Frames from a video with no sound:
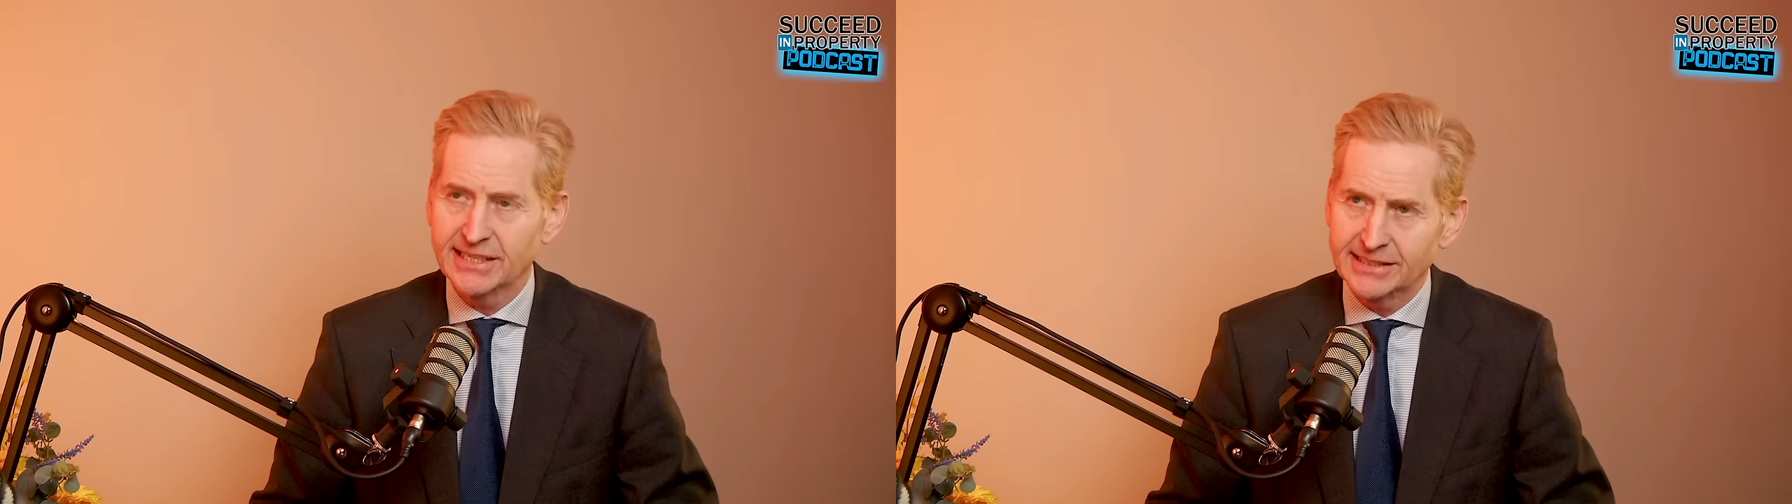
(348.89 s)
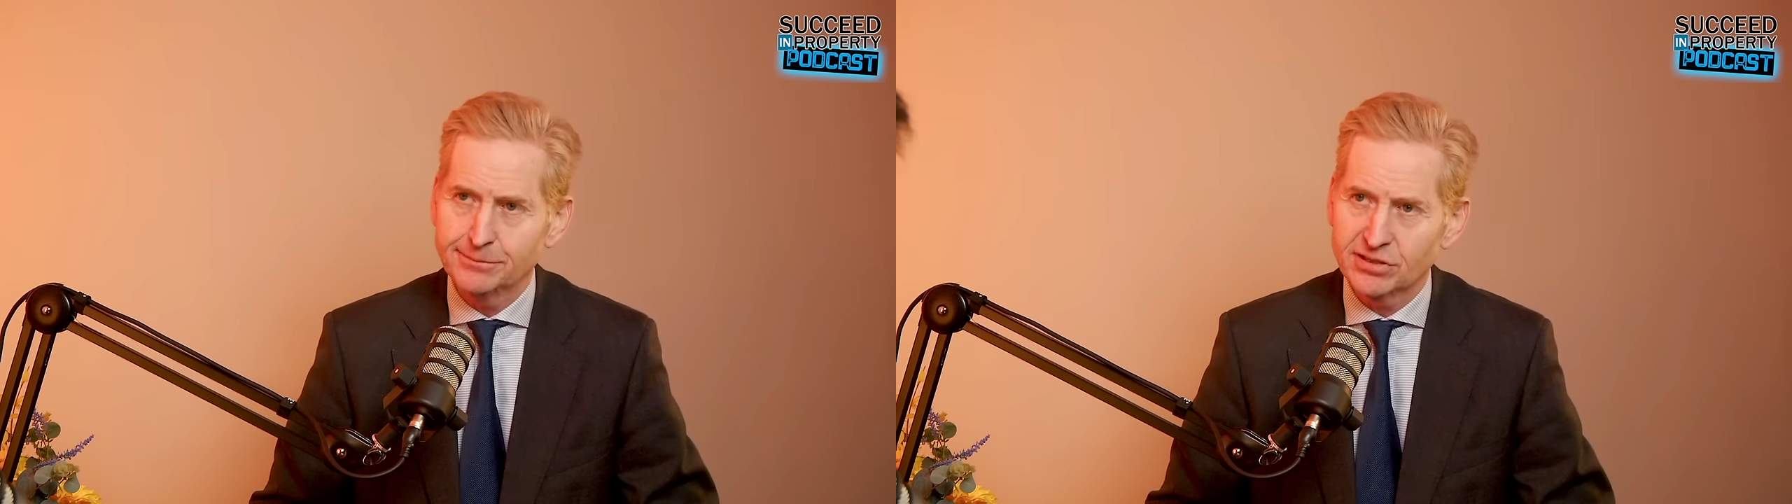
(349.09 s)

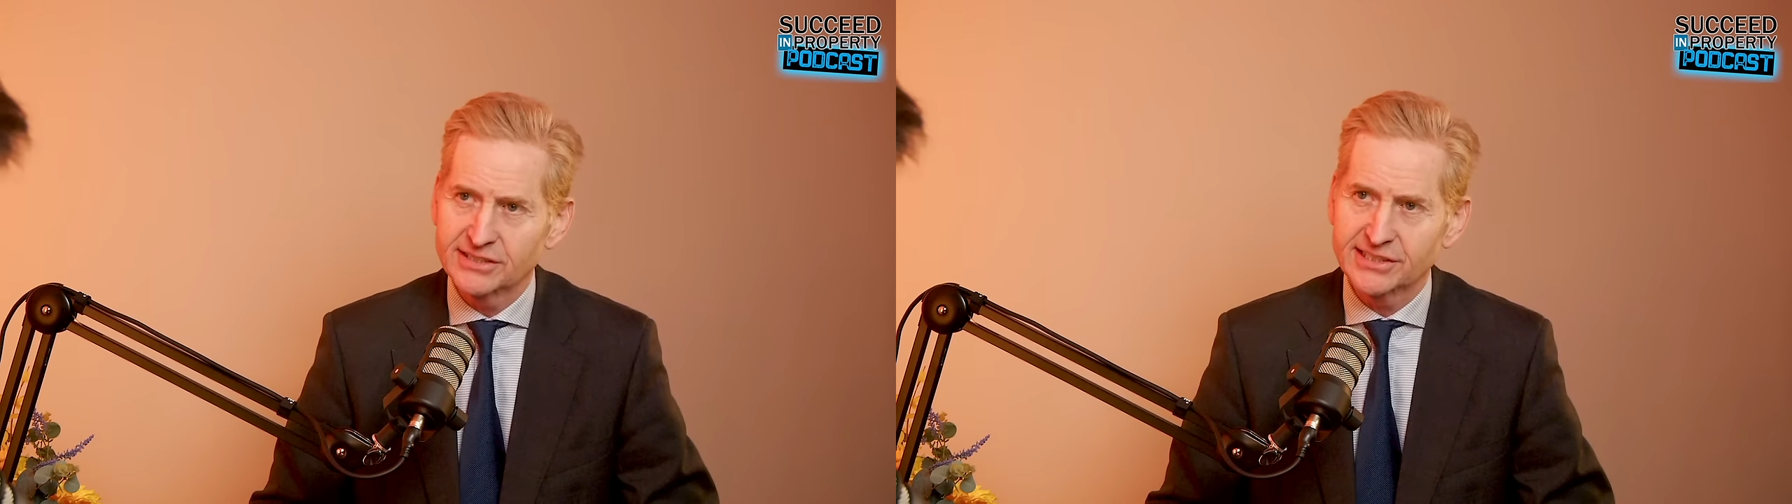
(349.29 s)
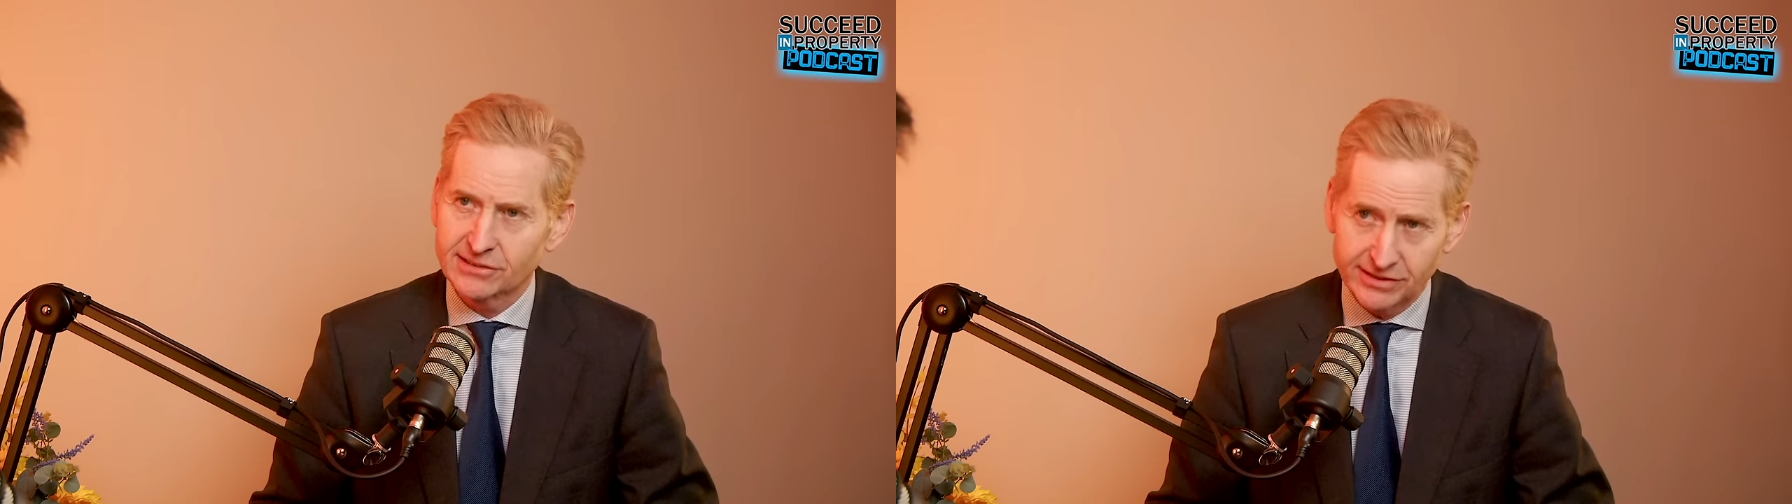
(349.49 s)
any
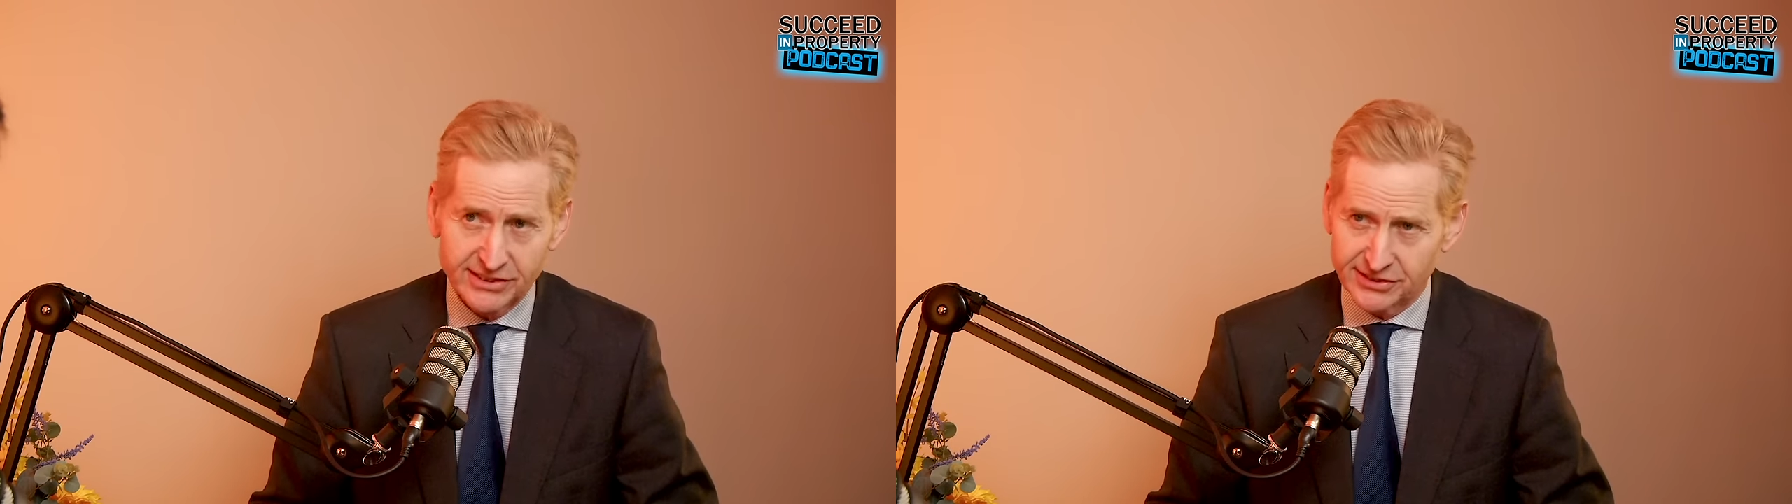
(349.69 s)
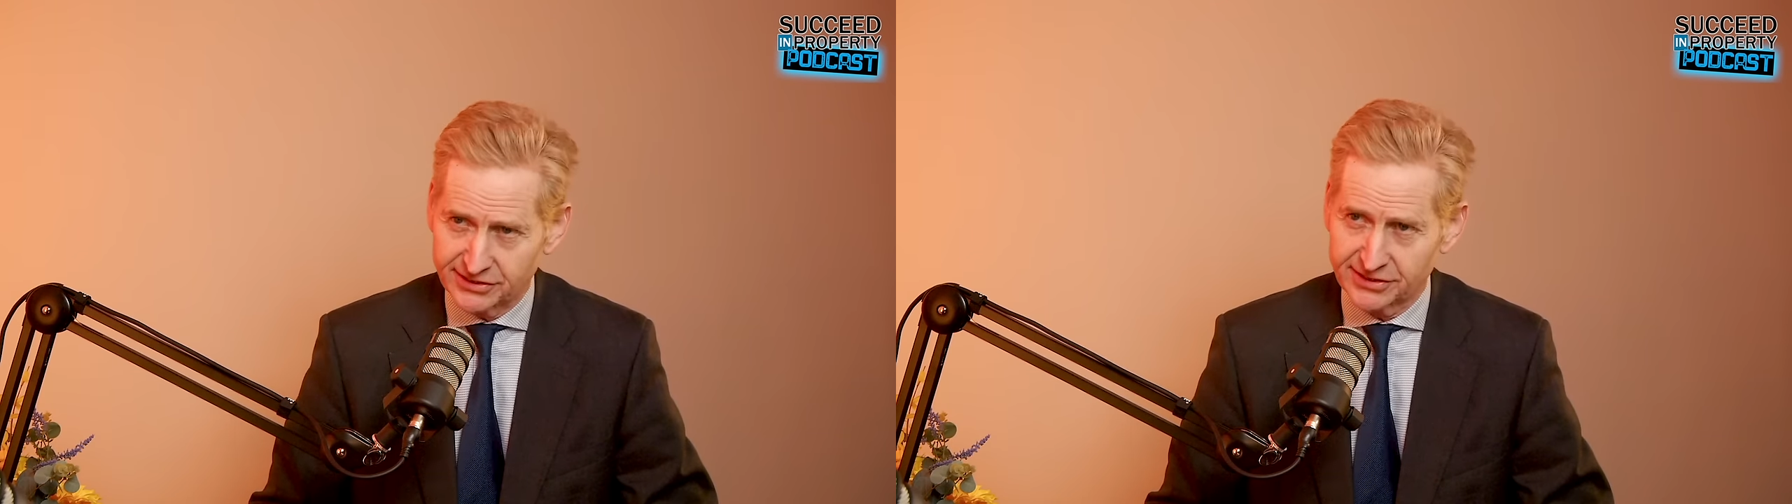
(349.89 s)
price
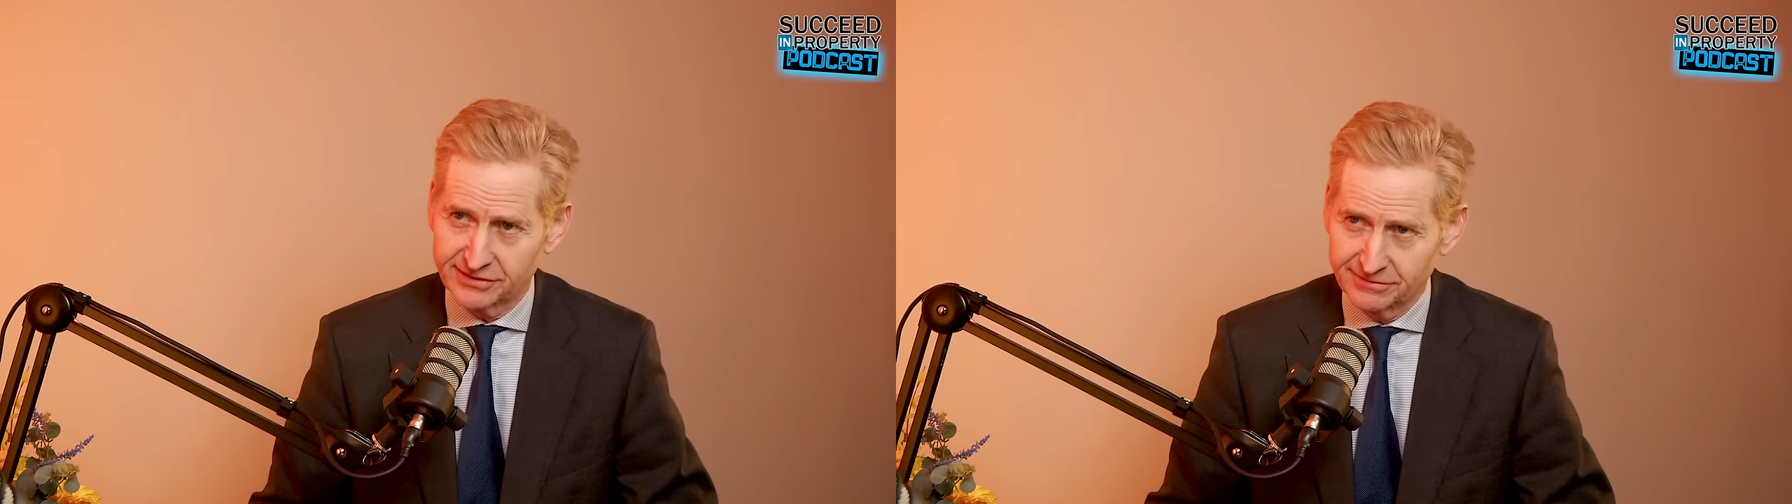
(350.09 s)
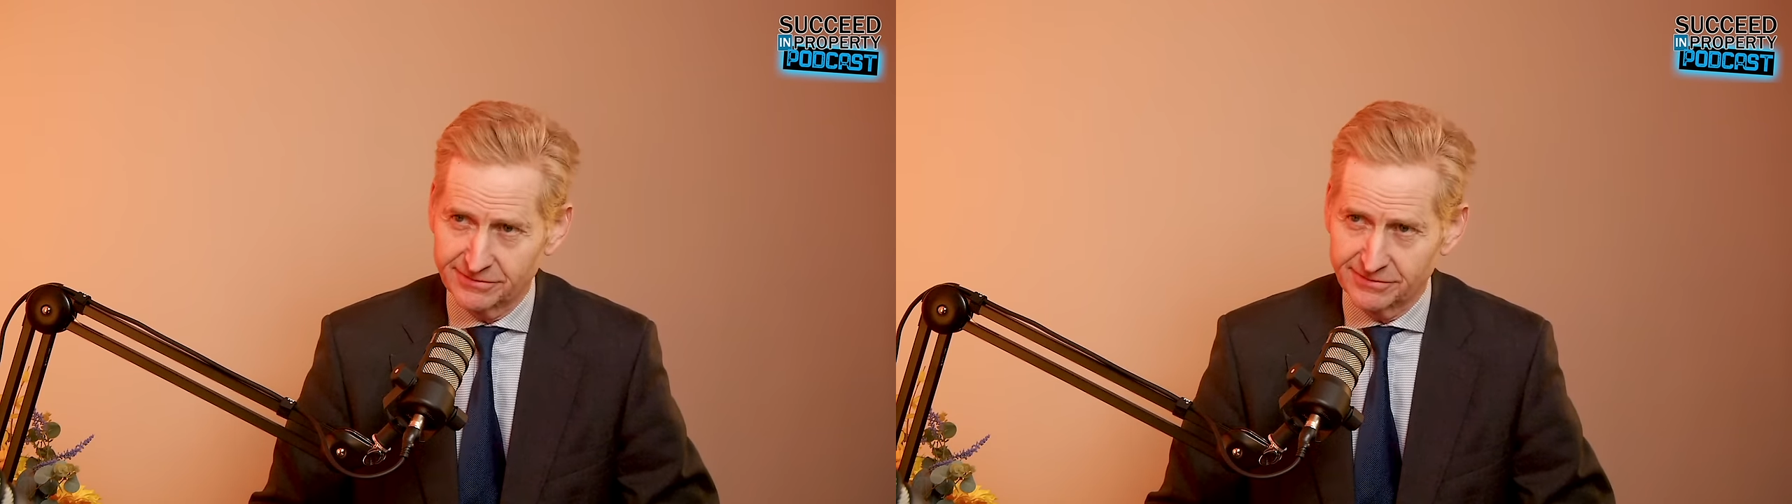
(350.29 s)
increases.